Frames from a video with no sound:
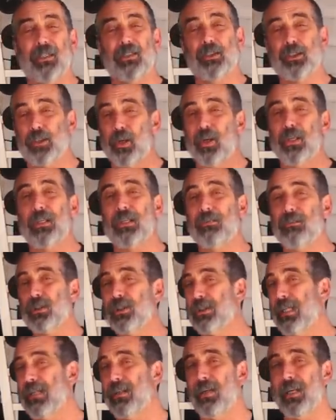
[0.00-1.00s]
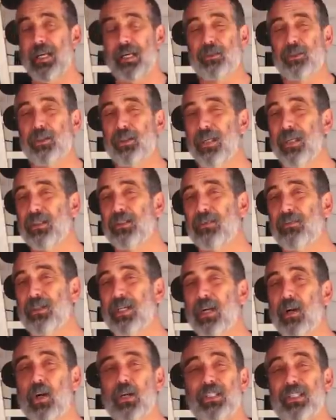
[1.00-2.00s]
certain of the single action guns of
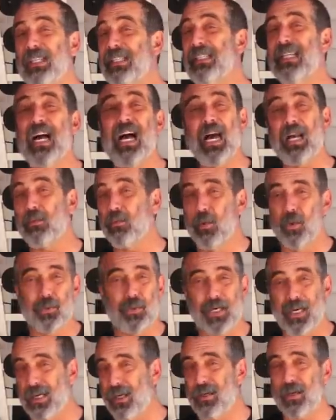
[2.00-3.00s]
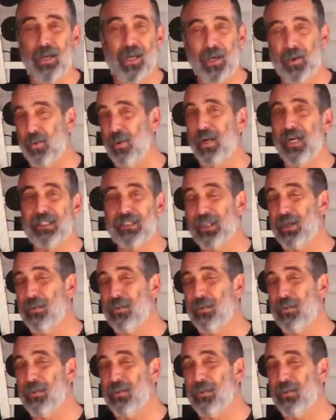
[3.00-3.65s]
the era did not rotate clockwise,